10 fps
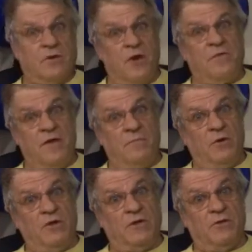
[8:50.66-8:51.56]
Good thing
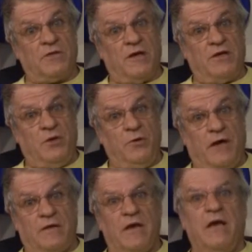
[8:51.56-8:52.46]
Beulah knows how to do
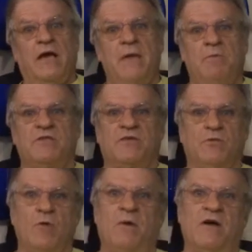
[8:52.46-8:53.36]
that. He puts the
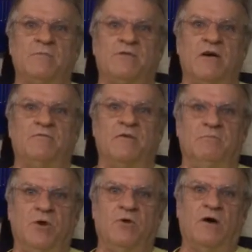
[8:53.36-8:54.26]
rope on himself and
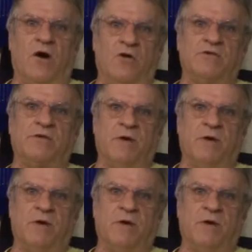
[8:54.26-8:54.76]
Beulah hauls him